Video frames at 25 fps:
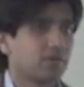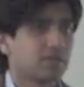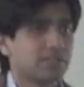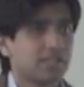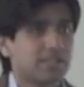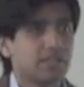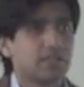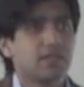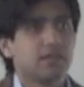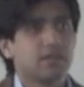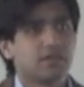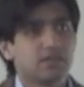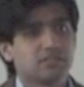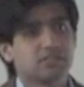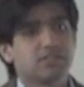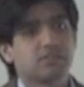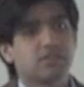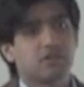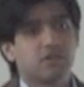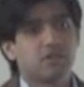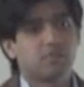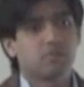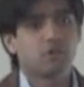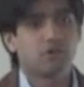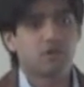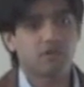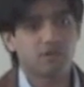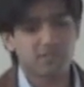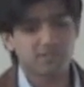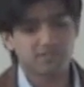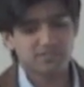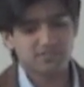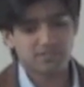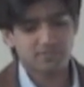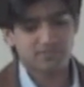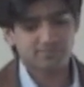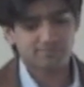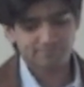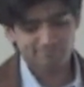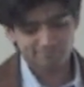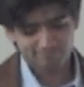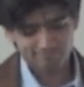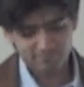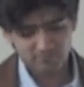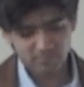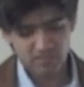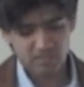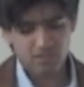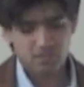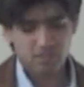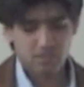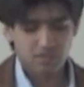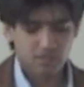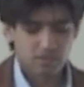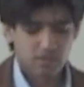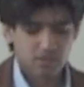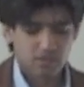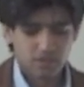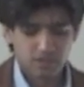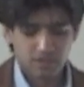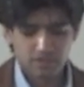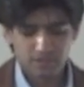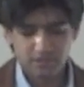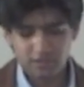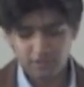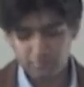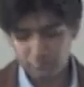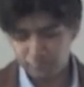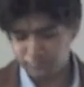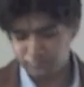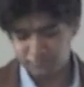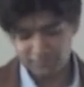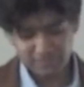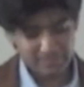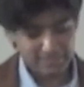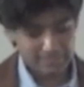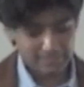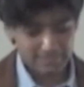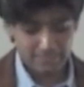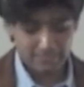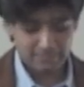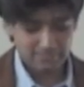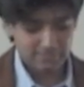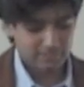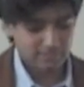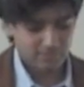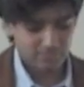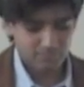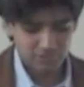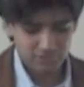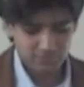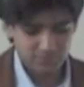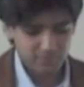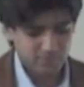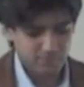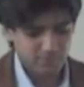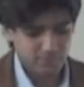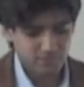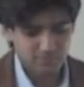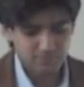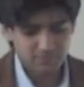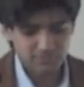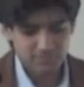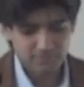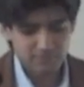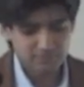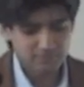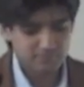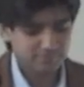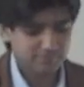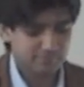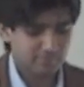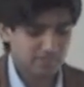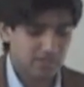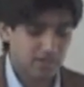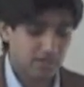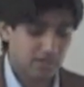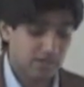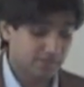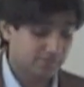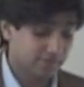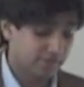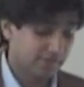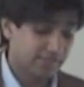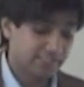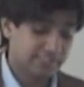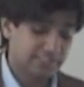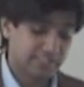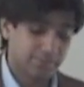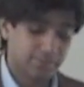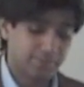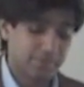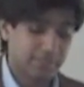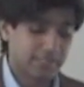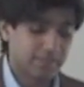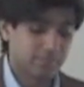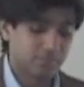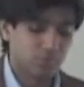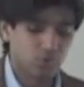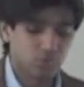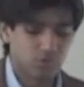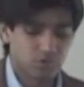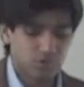but then later started monetizing. I let the numbers speak for themselves. Their eCPM